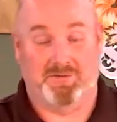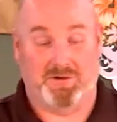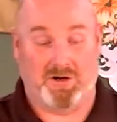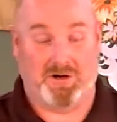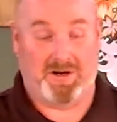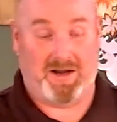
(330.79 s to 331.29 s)

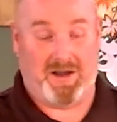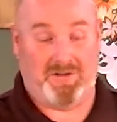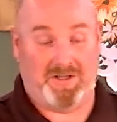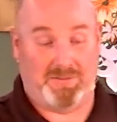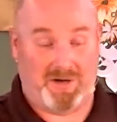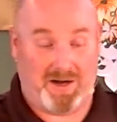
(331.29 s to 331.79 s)
regarding how
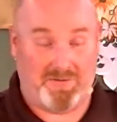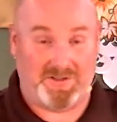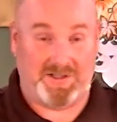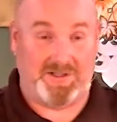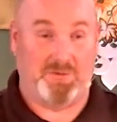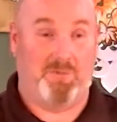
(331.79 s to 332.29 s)
these
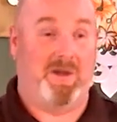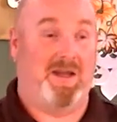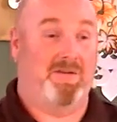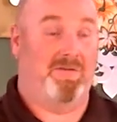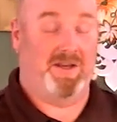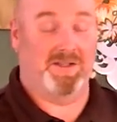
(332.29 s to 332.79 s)
prophecies will
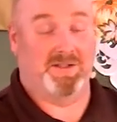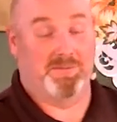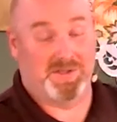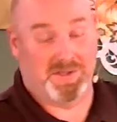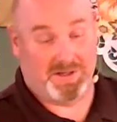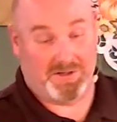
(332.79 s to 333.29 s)
manifest
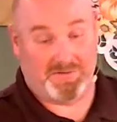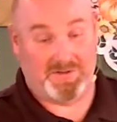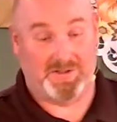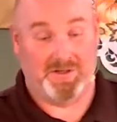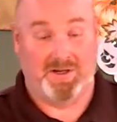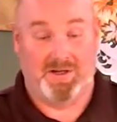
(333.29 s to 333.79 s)
themselves